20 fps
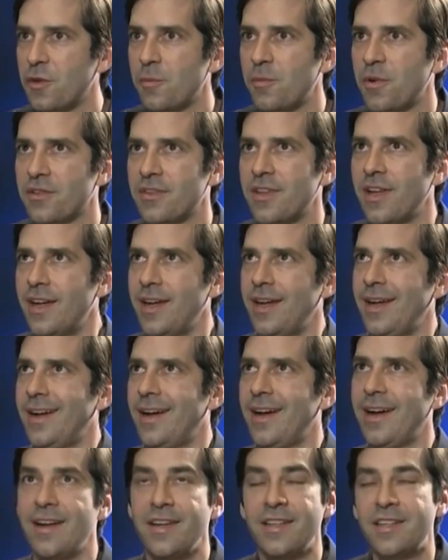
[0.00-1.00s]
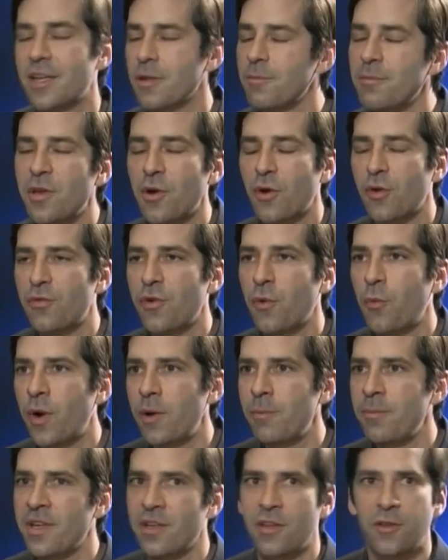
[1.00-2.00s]
customers, it can be
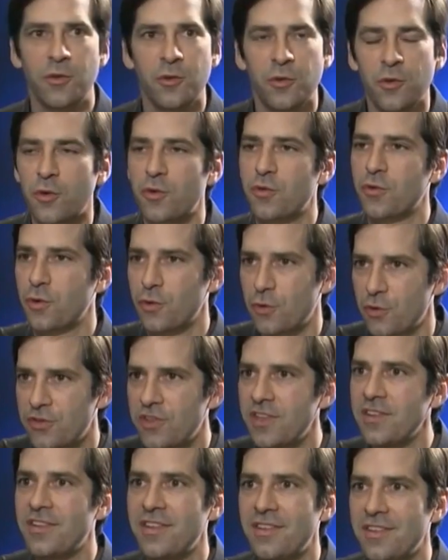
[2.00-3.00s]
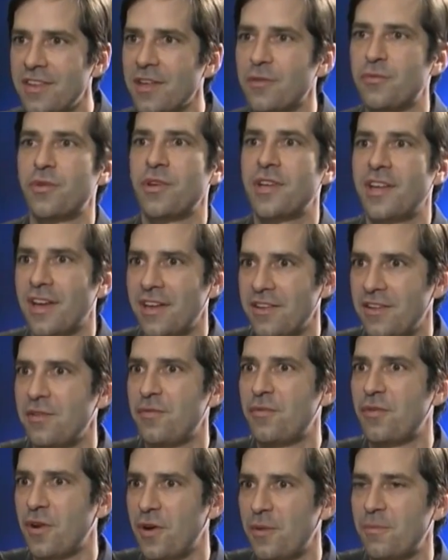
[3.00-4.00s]
overwhelming. You know, also the cities in Africa
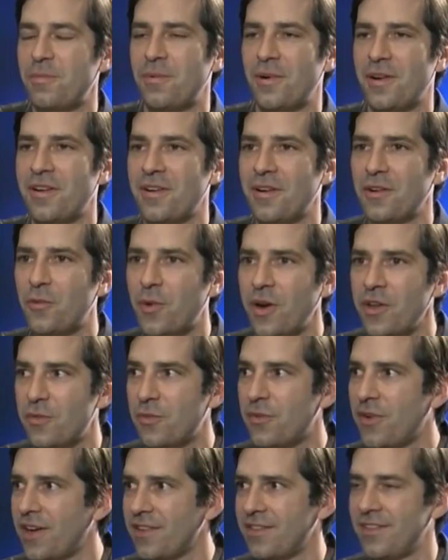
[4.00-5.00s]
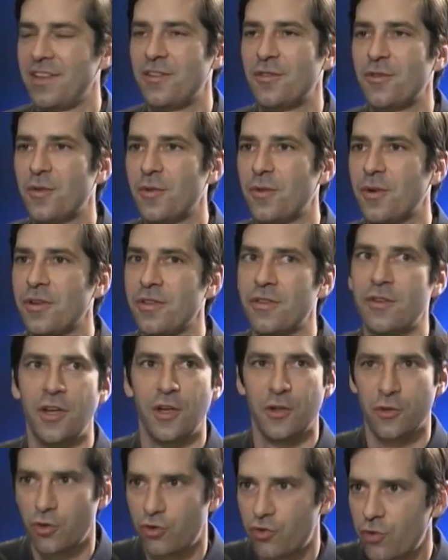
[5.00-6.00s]
develop quite fast and so
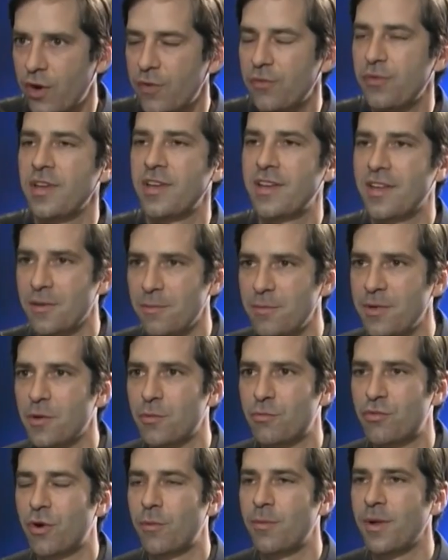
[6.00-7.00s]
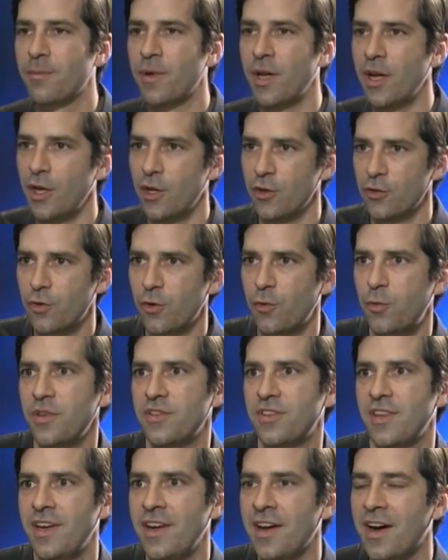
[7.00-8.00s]
on. The traffic can be a problem. So
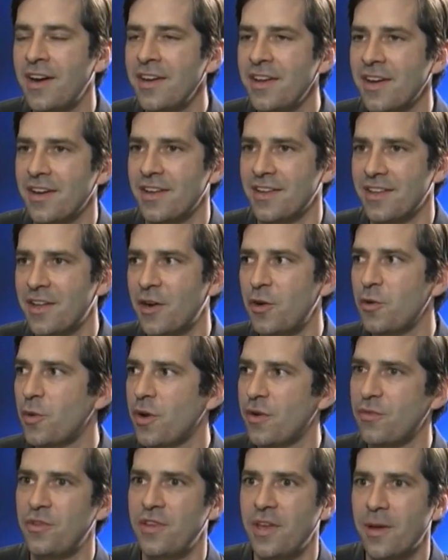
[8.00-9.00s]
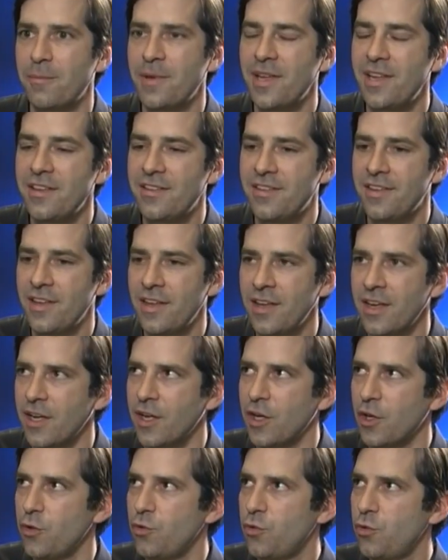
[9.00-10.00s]
with AI, now you have the
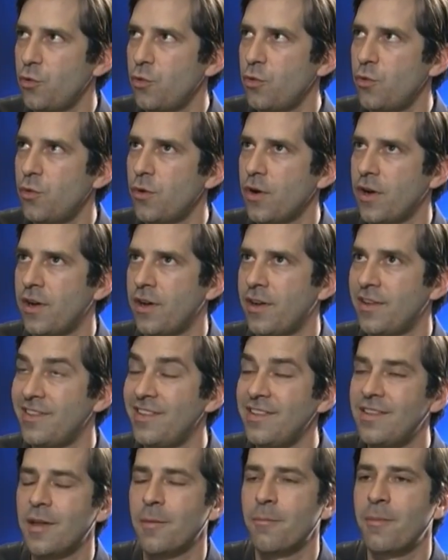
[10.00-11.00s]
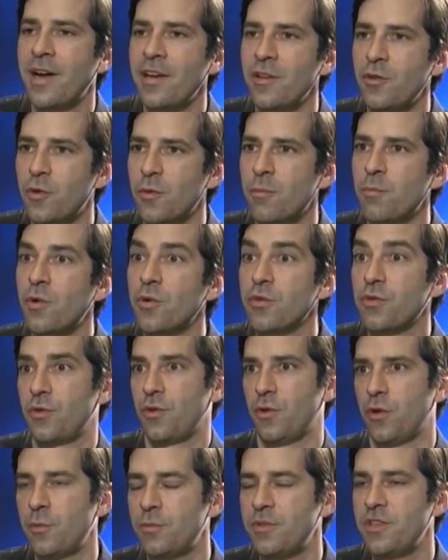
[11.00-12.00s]
ability to determine the
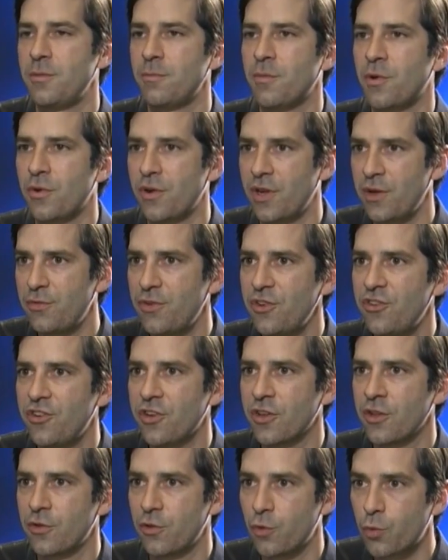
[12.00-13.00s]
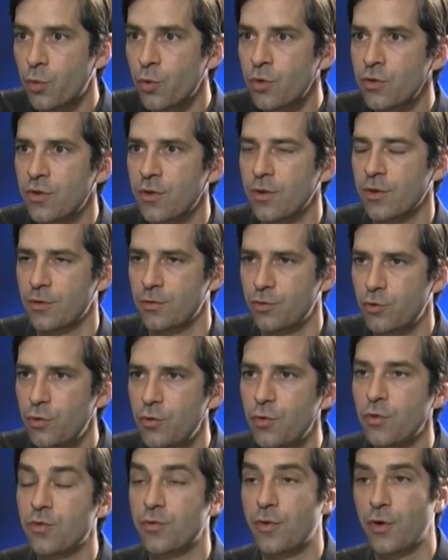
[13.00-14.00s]
most optimal, efficient route
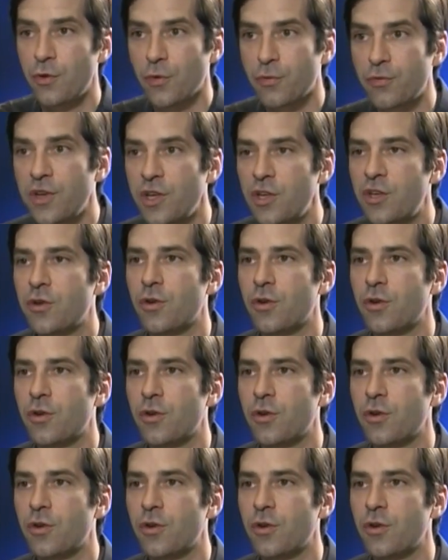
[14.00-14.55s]
to use for your